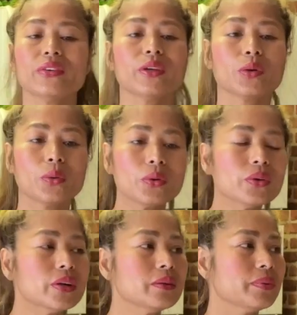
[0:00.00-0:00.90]

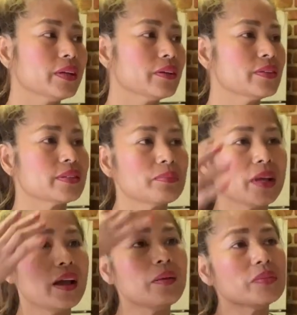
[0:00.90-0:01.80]
record, because
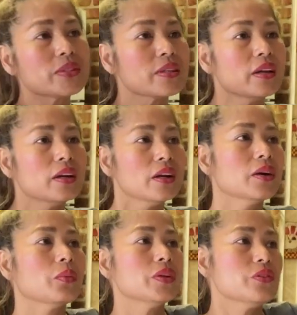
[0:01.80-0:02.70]
sometimes
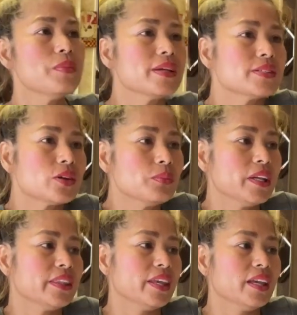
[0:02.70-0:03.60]
when you make so
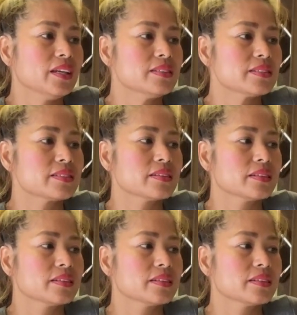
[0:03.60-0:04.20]
many things,